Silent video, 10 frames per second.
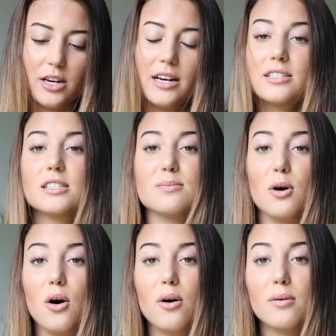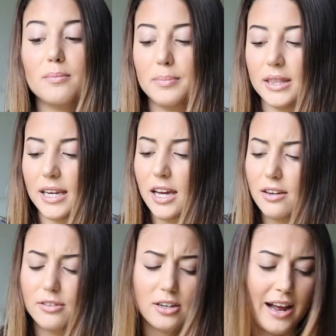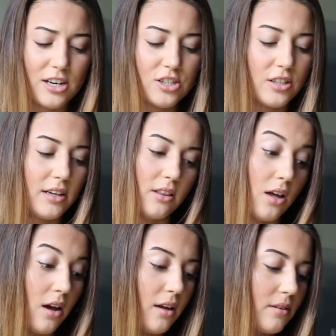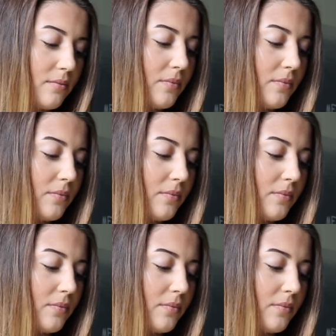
kind of small, but they cover actually a lot.